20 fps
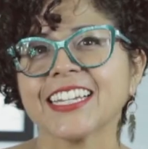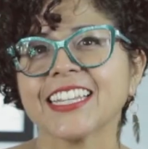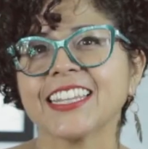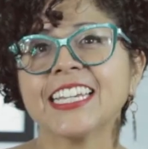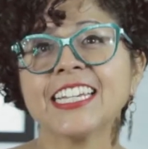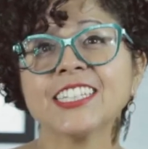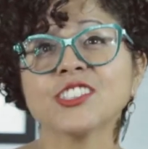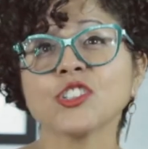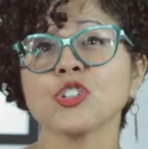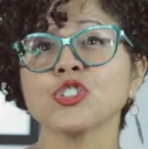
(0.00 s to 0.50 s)

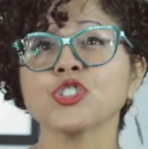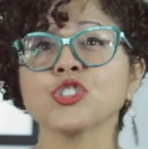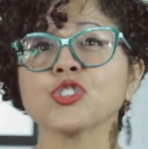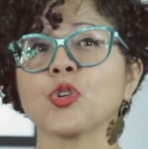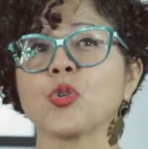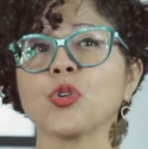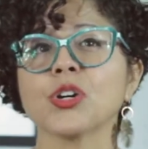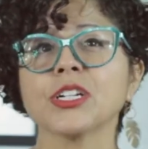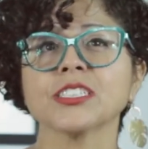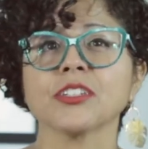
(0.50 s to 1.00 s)
These are
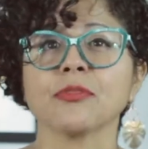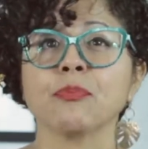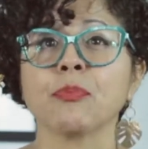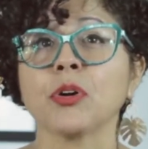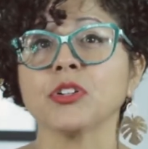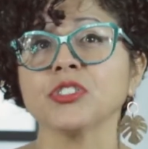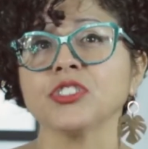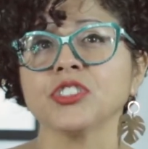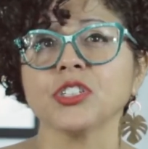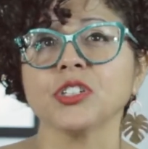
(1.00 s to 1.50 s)
stories of
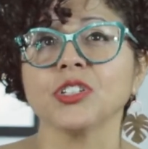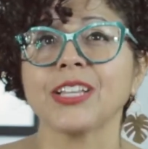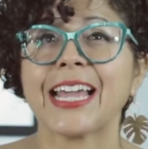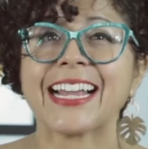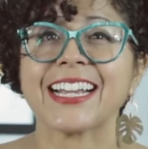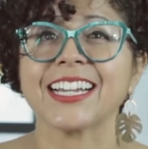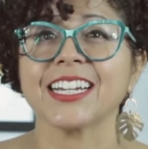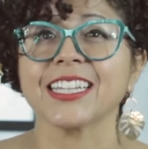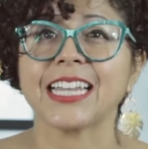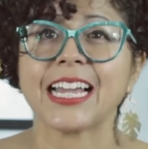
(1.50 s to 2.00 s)
personal
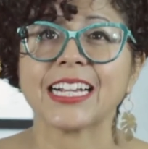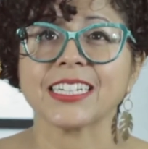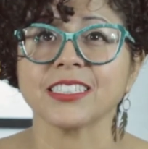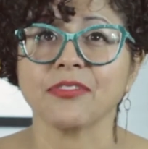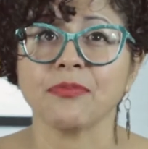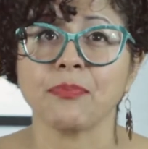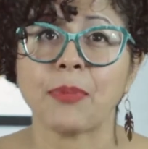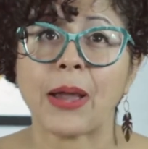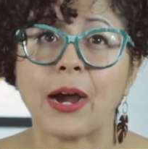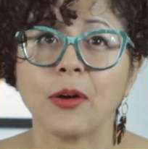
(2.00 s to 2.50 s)
and
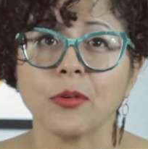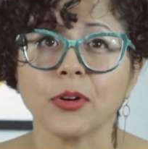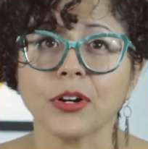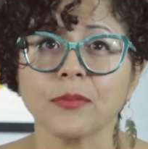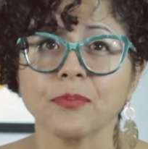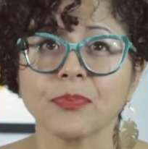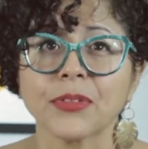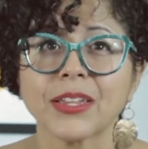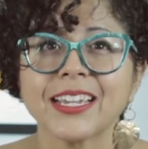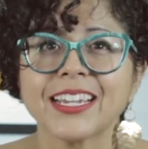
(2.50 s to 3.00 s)
collective power.
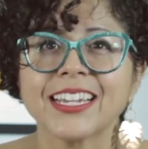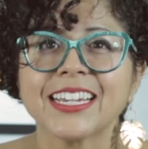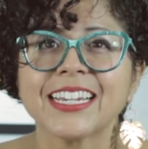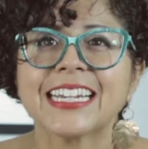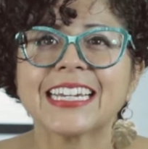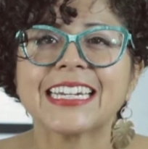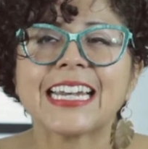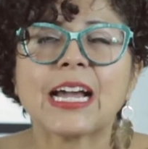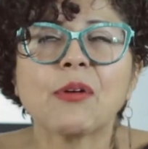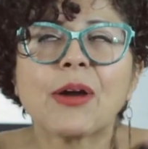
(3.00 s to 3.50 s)

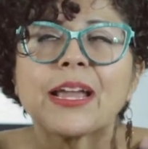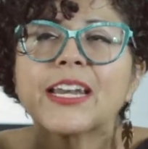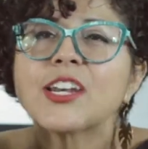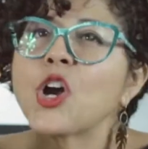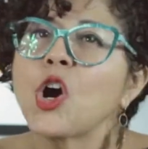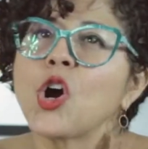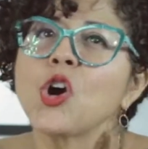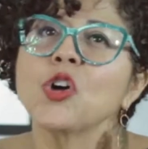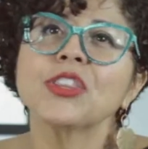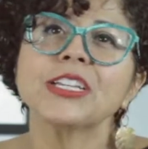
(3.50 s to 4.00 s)
Now, I
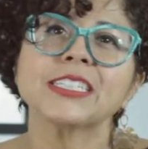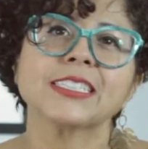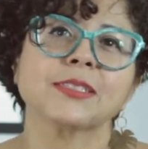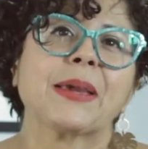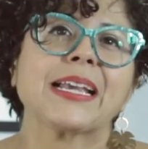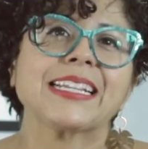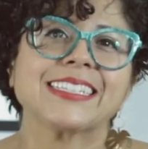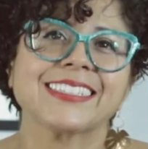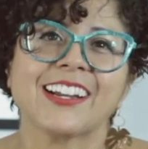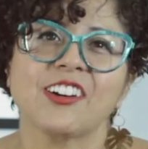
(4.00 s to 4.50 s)
know this
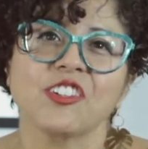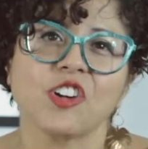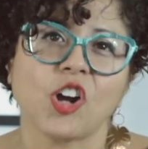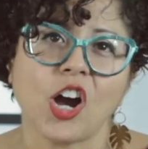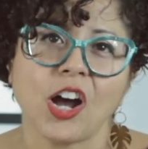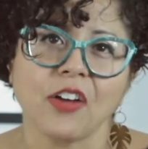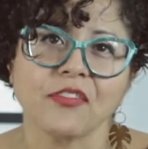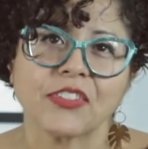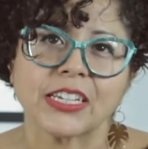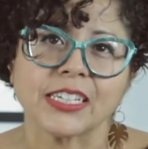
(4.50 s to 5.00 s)
may sound
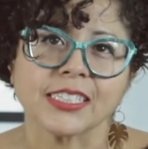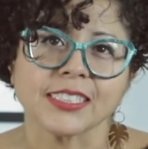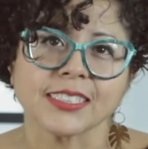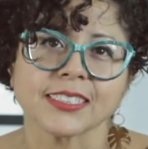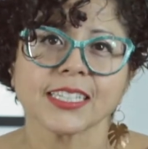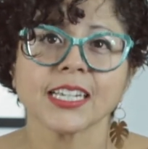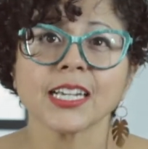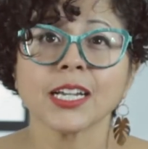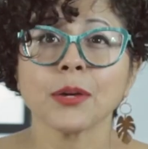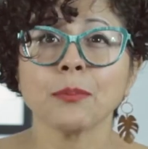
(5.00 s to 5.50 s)

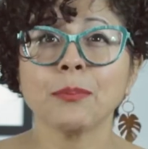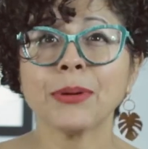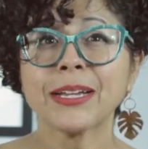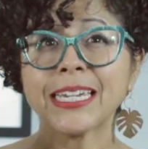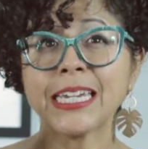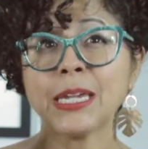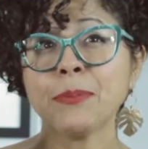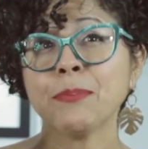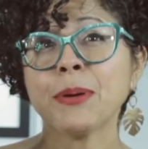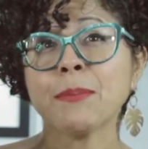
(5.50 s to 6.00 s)
obvious, but
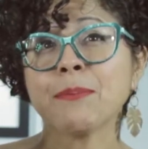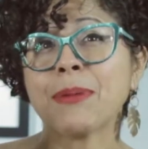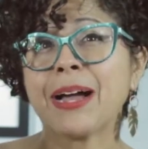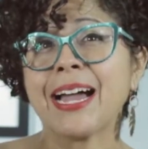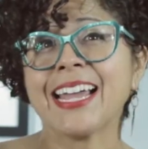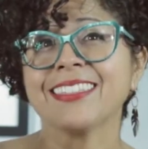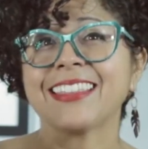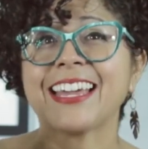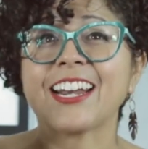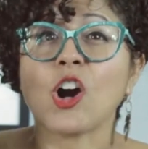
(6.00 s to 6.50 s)
keep in
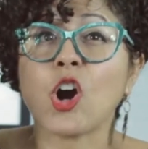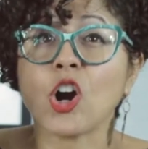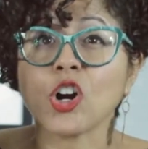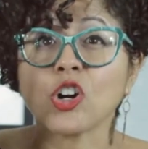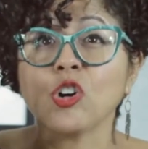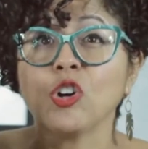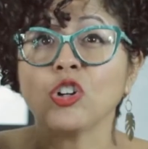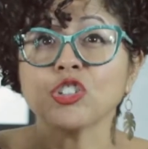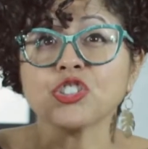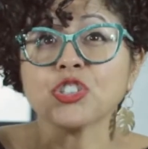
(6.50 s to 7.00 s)
mind that our
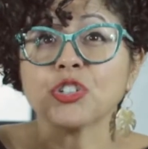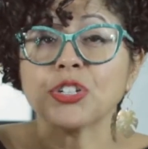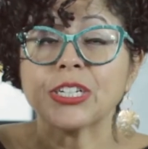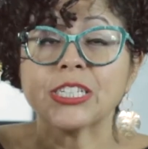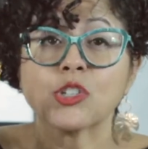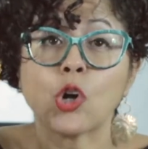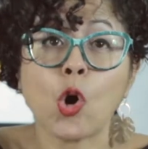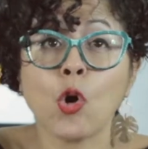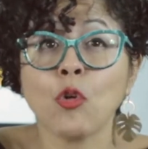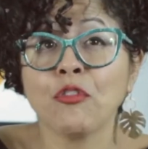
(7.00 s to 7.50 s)
culture
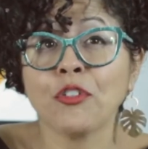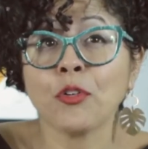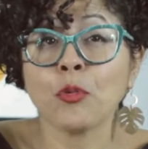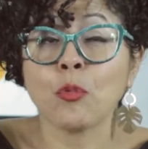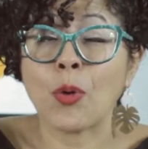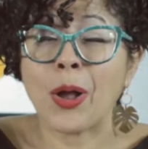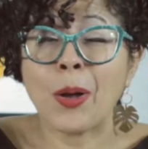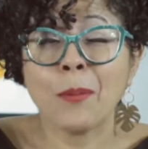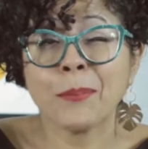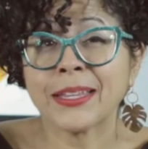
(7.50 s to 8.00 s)
is
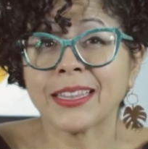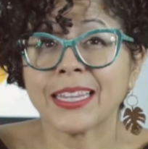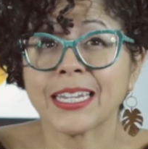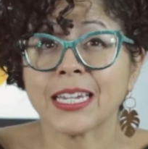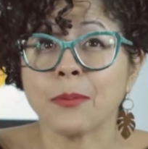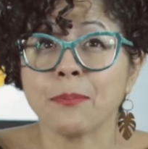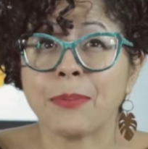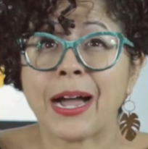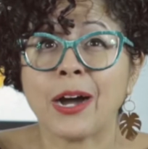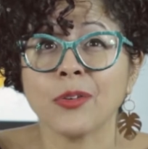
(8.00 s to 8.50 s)
overwhelmingly
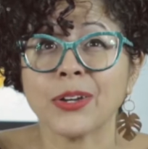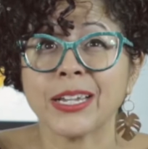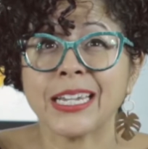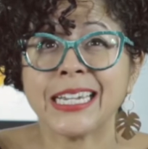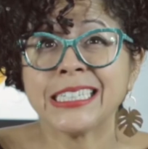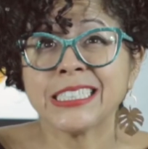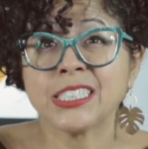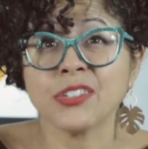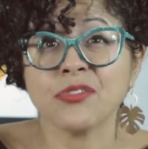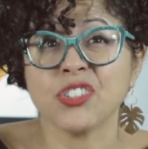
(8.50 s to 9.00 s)
about
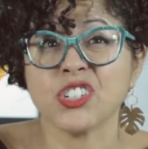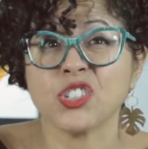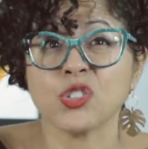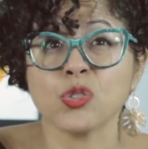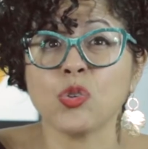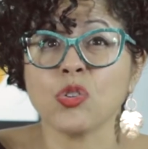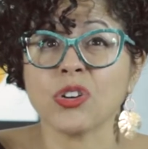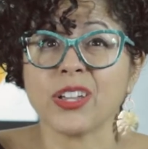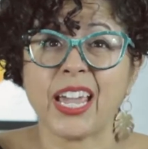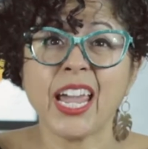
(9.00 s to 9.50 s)

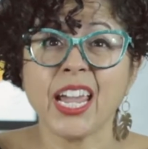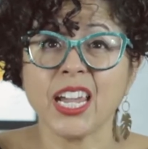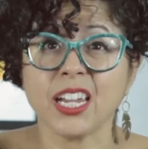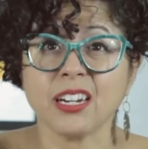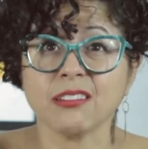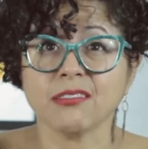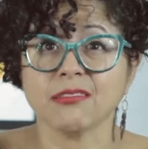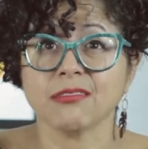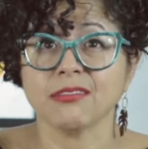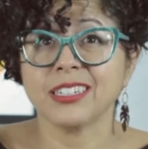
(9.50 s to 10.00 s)
individual
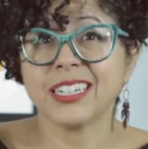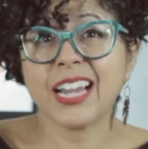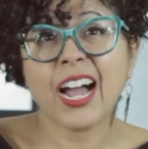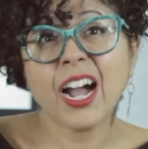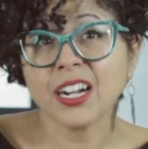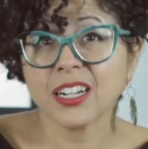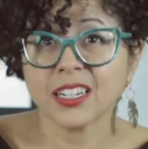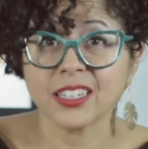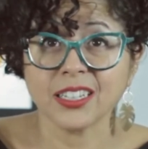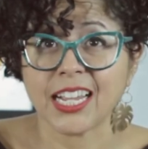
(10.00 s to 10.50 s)
gain,
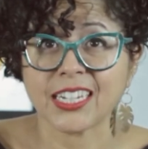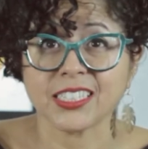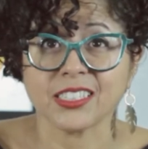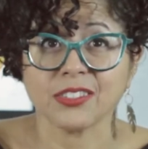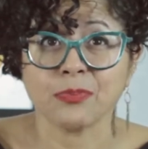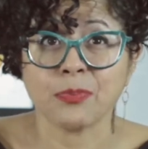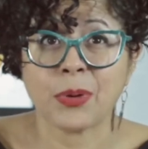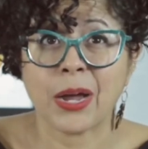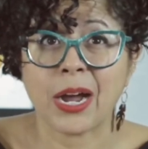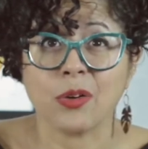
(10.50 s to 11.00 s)
not
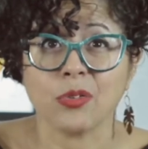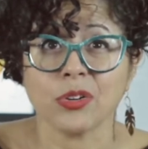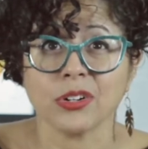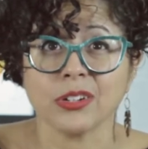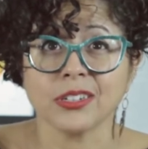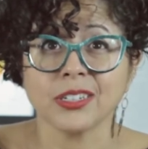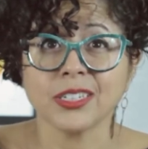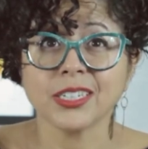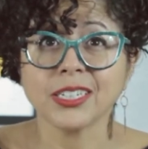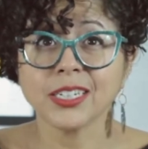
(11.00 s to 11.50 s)
collective power.
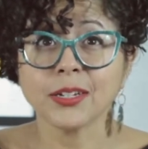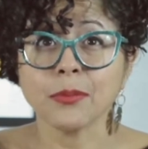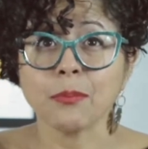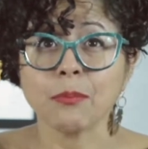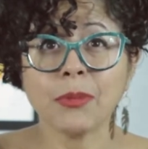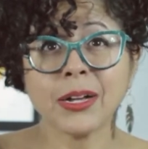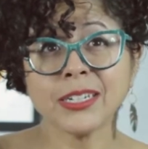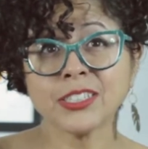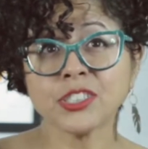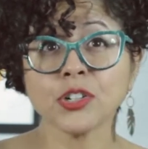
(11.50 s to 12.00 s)

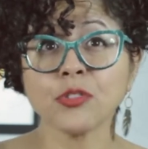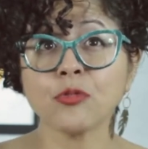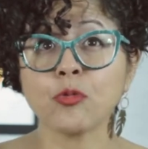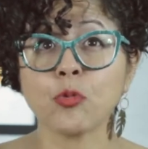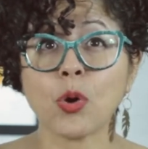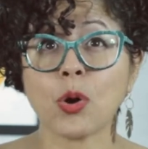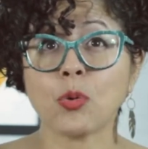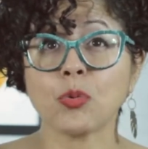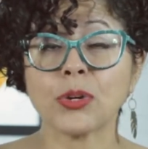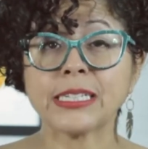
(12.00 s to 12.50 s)
Much of
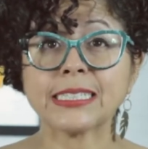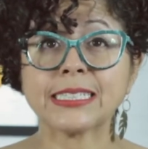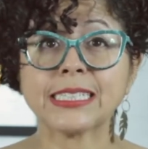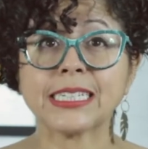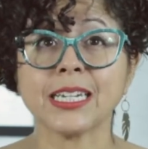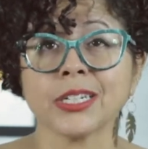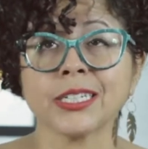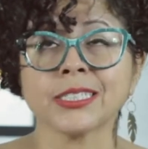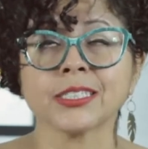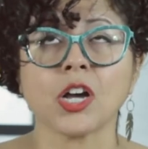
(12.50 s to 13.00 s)
what we
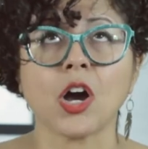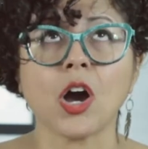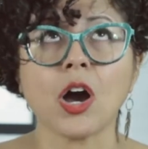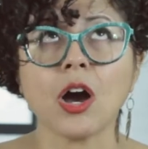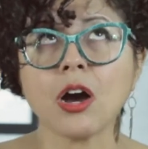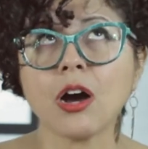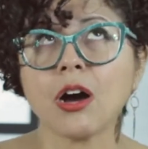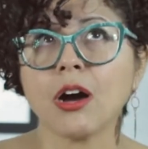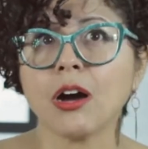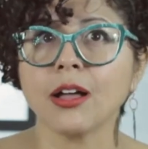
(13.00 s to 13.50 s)
see is
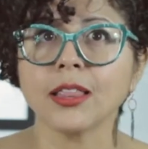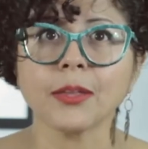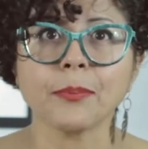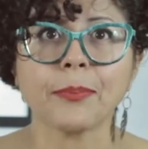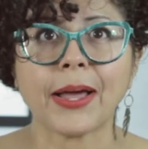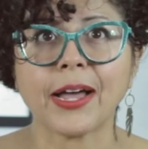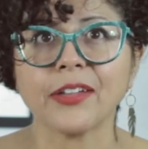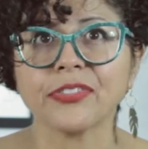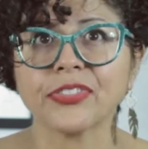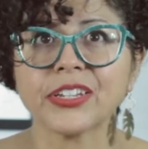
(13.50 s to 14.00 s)
all
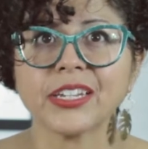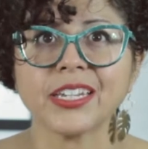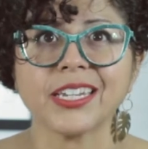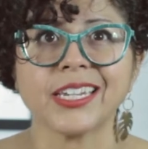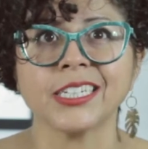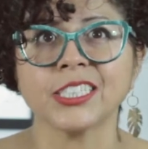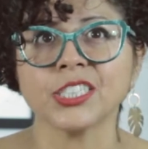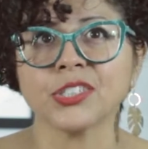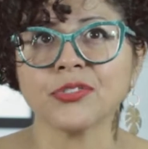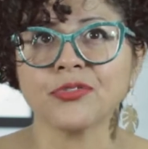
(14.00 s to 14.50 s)
about the
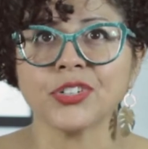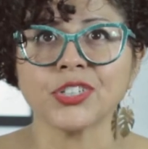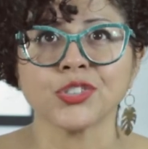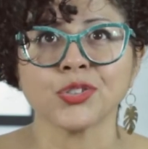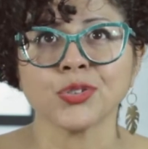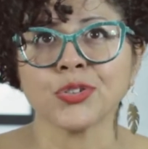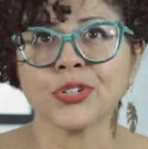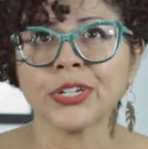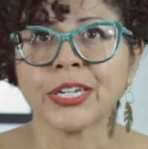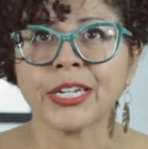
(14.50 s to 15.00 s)

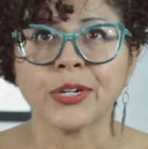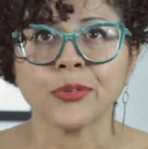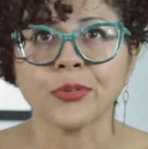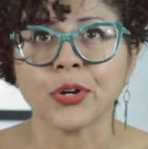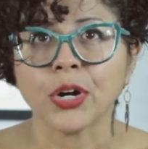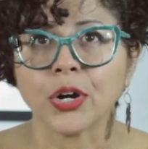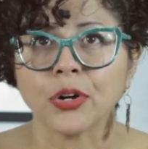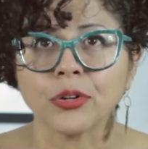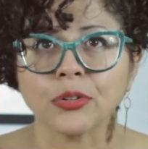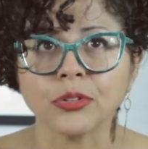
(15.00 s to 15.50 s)
individual
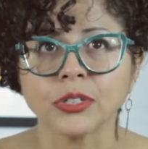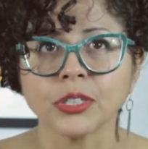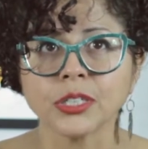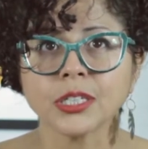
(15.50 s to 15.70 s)
hero.